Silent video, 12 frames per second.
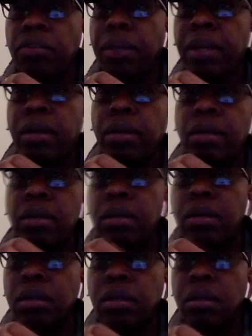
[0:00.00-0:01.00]
better?
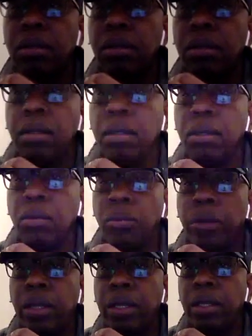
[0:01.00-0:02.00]

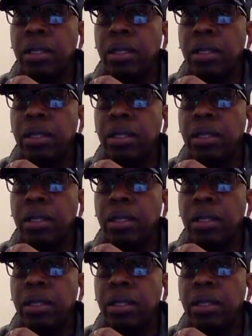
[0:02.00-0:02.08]
Really?